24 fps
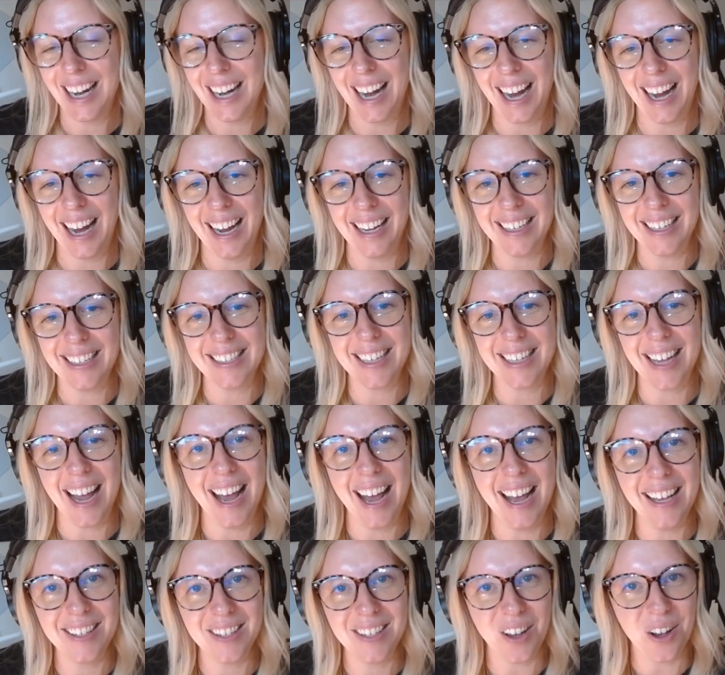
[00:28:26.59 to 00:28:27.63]
And
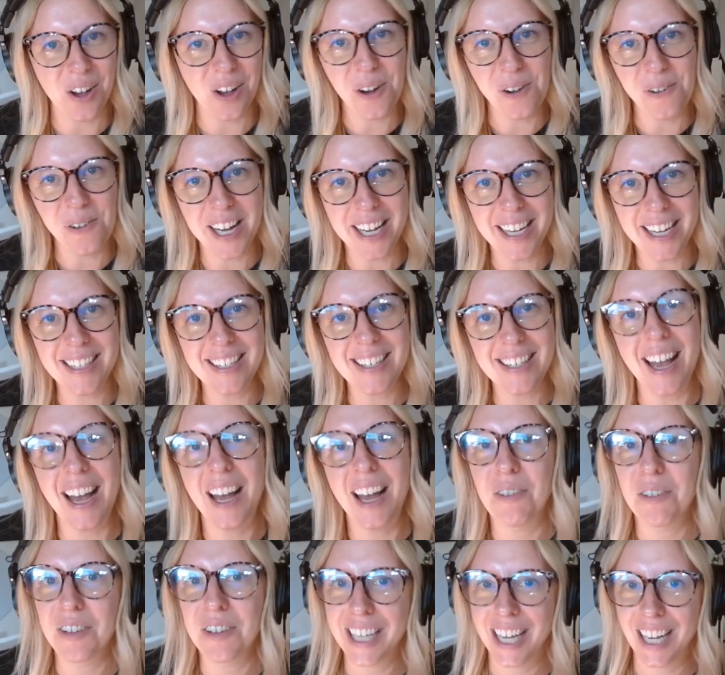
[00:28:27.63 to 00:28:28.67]
as always,
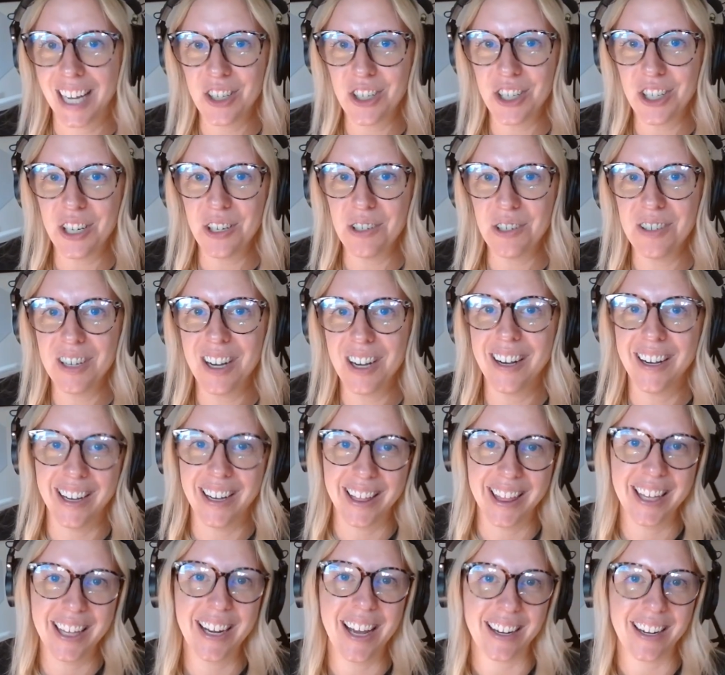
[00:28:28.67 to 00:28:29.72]
I will catch you
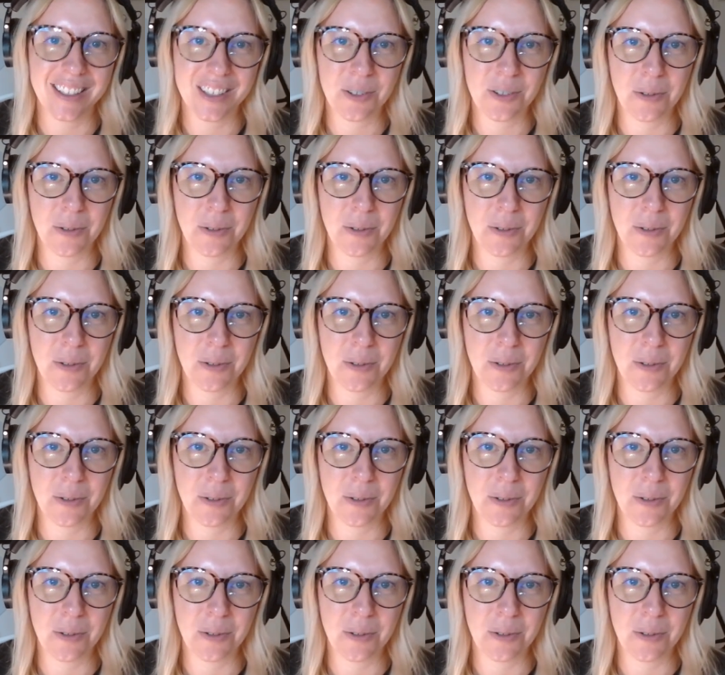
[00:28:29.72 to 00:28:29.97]
on the next